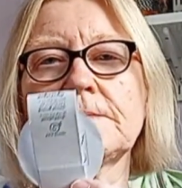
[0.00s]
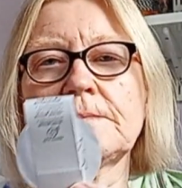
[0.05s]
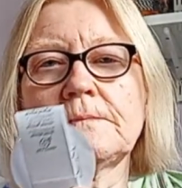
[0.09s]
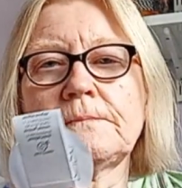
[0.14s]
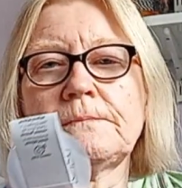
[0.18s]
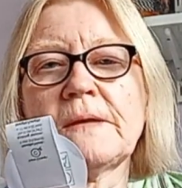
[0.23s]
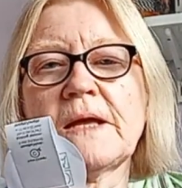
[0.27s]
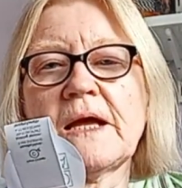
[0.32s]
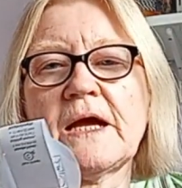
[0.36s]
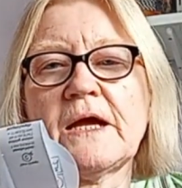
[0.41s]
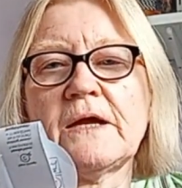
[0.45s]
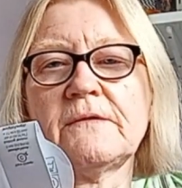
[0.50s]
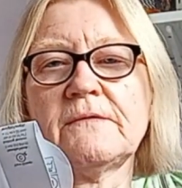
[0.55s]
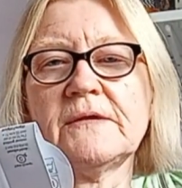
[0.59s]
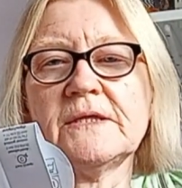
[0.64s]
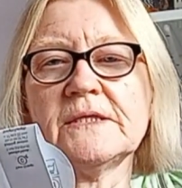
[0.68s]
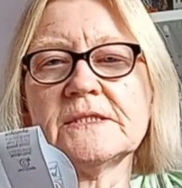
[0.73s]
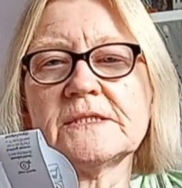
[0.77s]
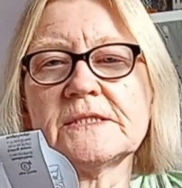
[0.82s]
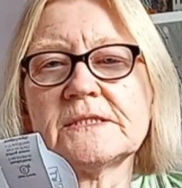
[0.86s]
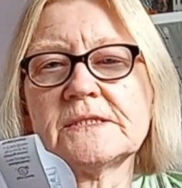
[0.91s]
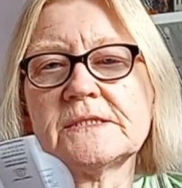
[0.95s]

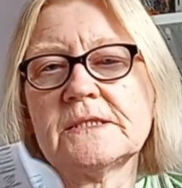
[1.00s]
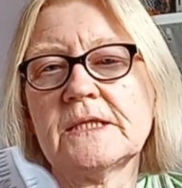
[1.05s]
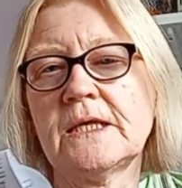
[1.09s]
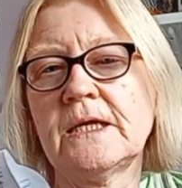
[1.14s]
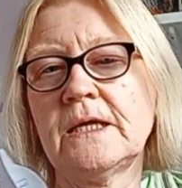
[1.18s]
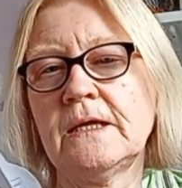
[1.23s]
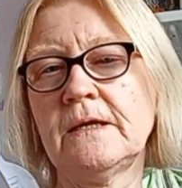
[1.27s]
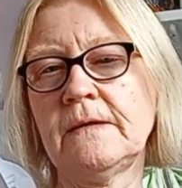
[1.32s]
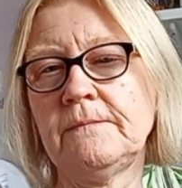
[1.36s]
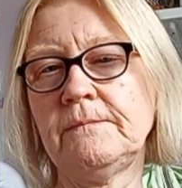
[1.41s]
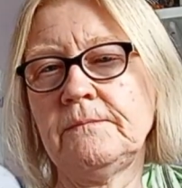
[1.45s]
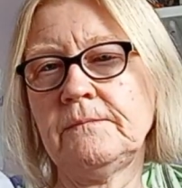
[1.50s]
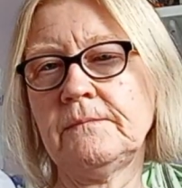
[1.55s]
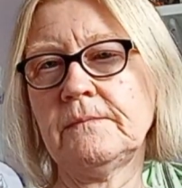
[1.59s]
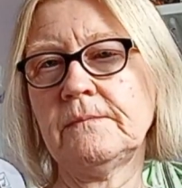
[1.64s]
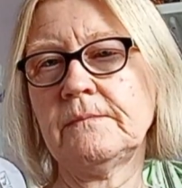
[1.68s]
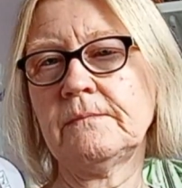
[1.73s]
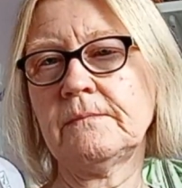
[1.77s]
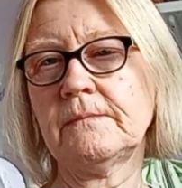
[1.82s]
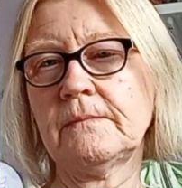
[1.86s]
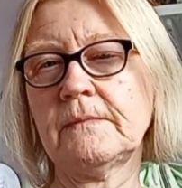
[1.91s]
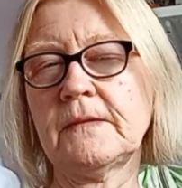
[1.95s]
Paris.
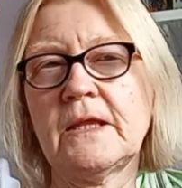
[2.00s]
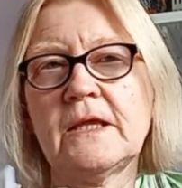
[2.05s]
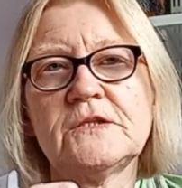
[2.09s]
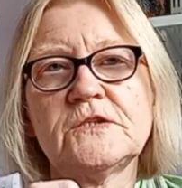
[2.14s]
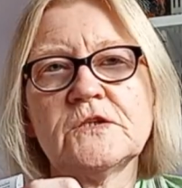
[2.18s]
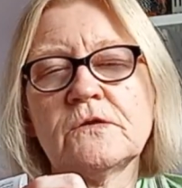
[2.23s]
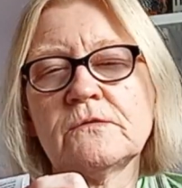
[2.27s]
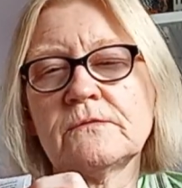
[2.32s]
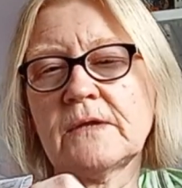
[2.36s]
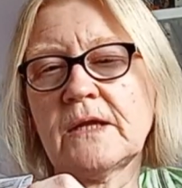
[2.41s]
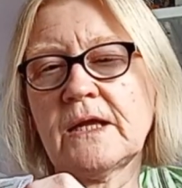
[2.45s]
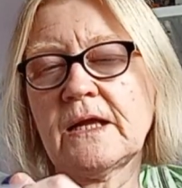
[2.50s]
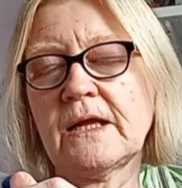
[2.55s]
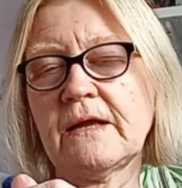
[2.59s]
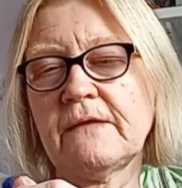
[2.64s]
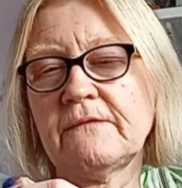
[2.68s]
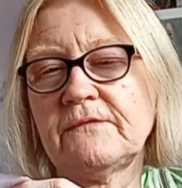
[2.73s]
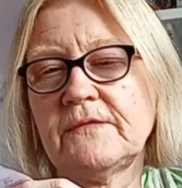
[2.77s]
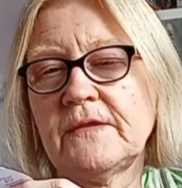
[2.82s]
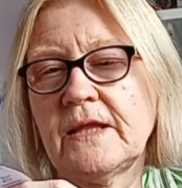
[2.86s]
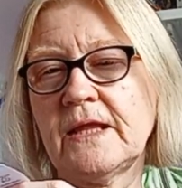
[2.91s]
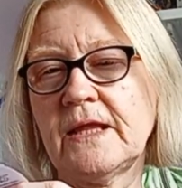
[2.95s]
They don't
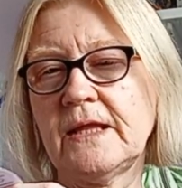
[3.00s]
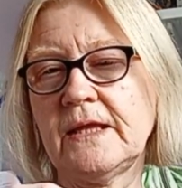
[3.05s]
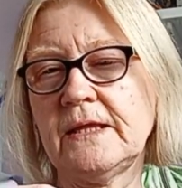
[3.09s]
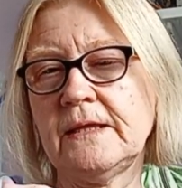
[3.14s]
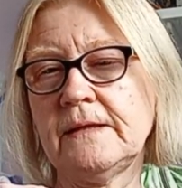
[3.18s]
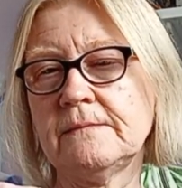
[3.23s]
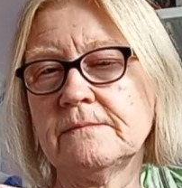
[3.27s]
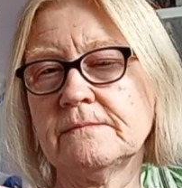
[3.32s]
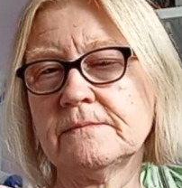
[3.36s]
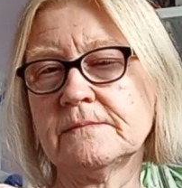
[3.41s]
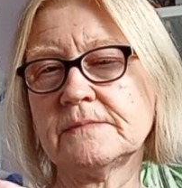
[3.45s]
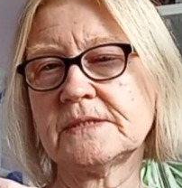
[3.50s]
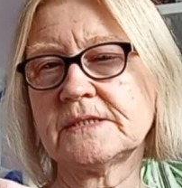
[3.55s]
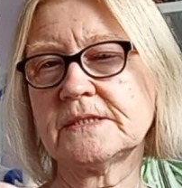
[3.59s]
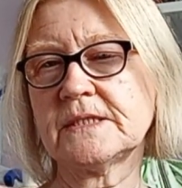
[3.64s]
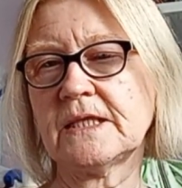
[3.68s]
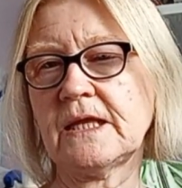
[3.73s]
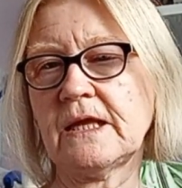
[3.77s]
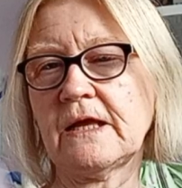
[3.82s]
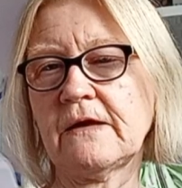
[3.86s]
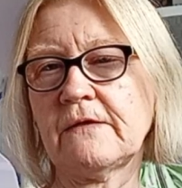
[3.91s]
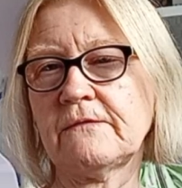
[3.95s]
have names,
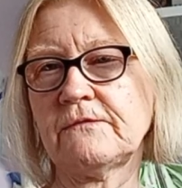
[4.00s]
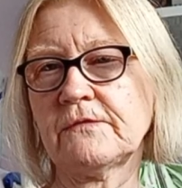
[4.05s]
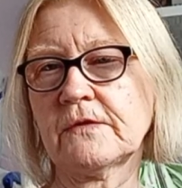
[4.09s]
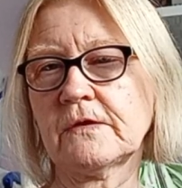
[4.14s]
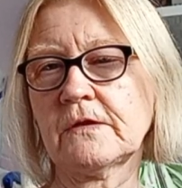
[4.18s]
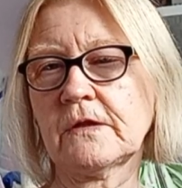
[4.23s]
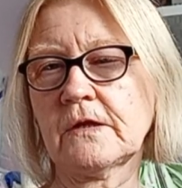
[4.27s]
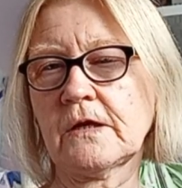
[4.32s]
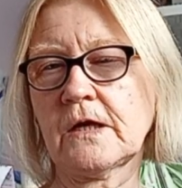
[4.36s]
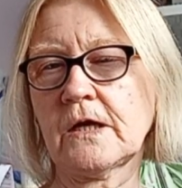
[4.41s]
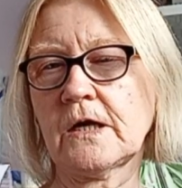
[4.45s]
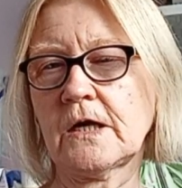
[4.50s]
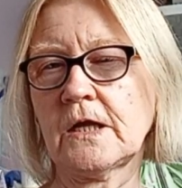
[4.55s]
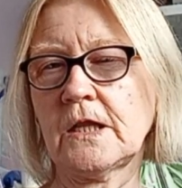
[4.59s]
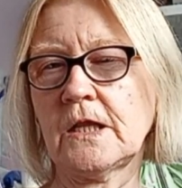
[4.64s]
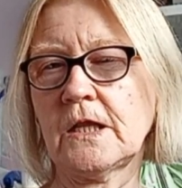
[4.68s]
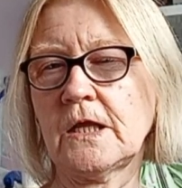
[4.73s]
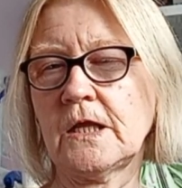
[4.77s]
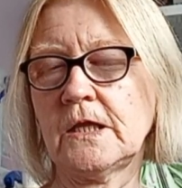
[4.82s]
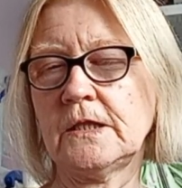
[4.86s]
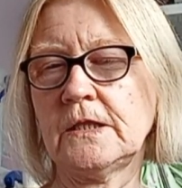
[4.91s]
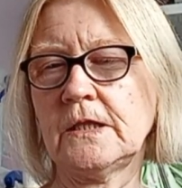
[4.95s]
they have
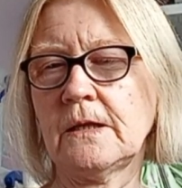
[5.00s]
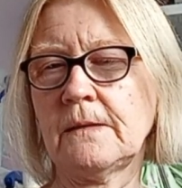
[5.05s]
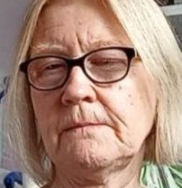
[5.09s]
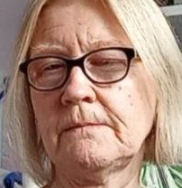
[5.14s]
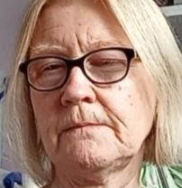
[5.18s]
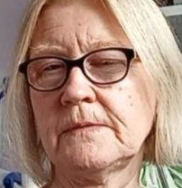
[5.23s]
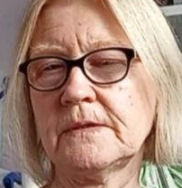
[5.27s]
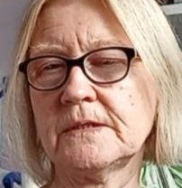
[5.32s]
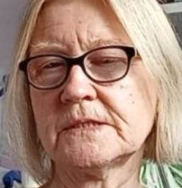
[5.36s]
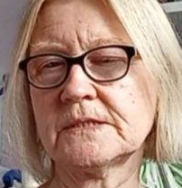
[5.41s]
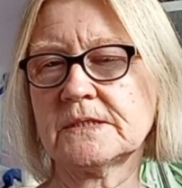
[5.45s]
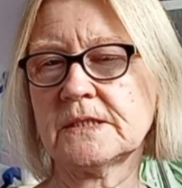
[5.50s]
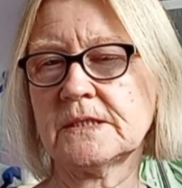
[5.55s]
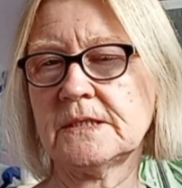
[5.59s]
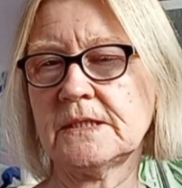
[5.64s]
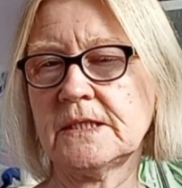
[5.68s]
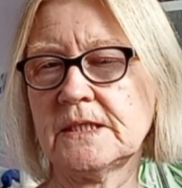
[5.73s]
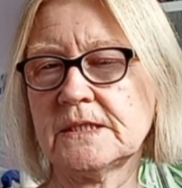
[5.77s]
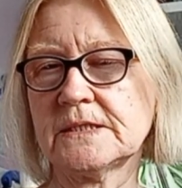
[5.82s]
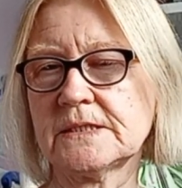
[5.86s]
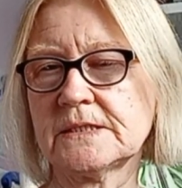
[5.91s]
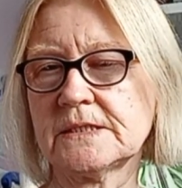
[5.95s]
colour numbers, and
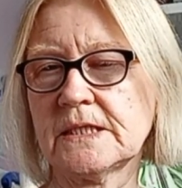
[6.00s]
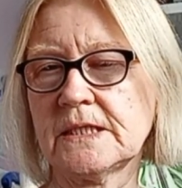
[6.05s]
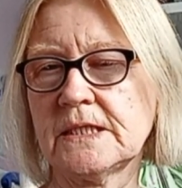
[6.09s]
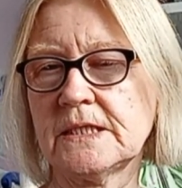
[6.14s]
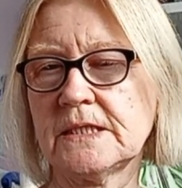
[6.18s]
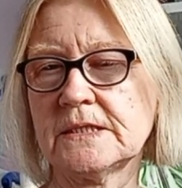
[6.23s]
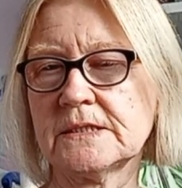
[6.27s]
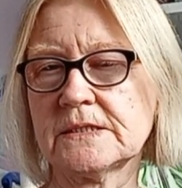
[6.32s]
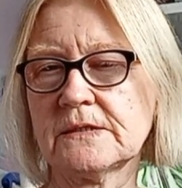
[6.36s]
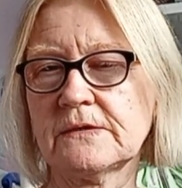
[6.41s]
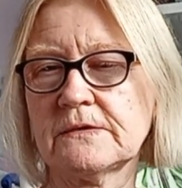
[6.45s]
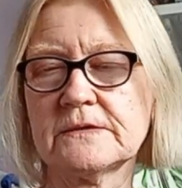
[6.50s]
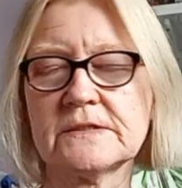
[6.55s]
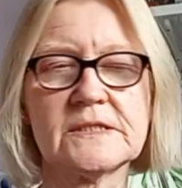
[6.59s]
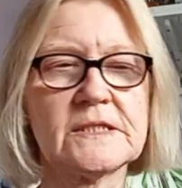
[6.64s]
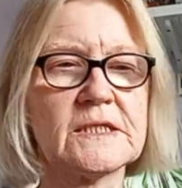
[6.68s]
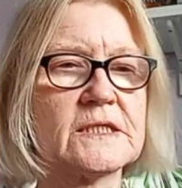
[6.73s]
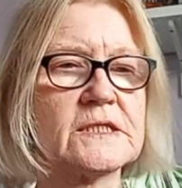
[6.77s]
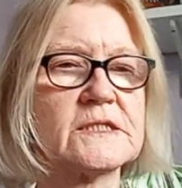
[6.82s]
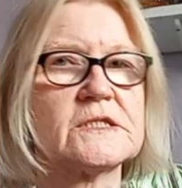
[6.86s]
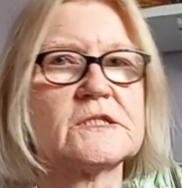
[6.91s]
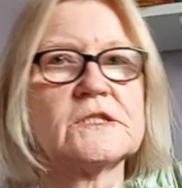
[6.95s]
this is
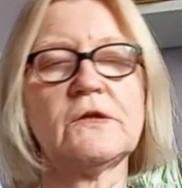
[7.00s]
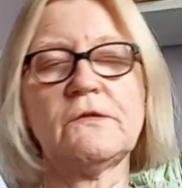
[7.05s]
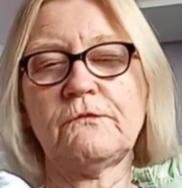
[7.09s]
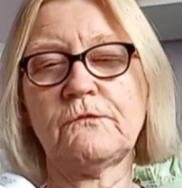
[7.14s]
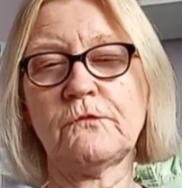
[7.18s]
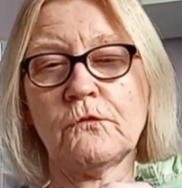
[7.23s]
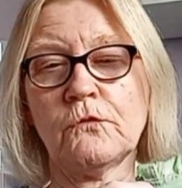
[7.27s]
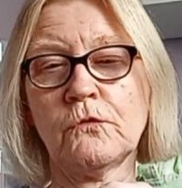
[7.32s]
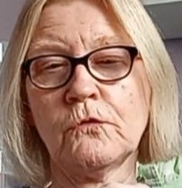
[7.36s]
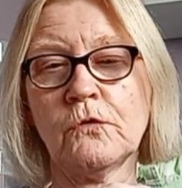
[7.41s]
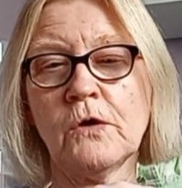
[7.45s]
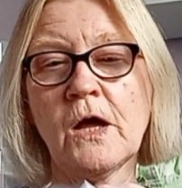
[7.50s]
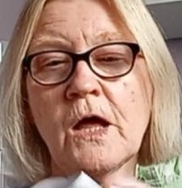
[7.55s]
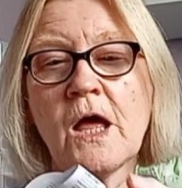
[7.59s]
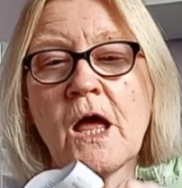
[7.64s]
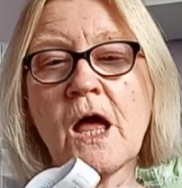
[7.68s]
64.